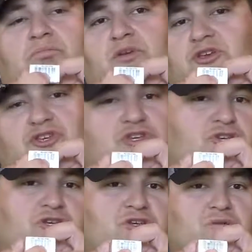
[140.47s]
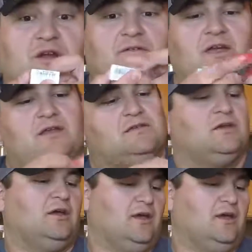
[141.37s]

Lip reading: pish, whatever that is.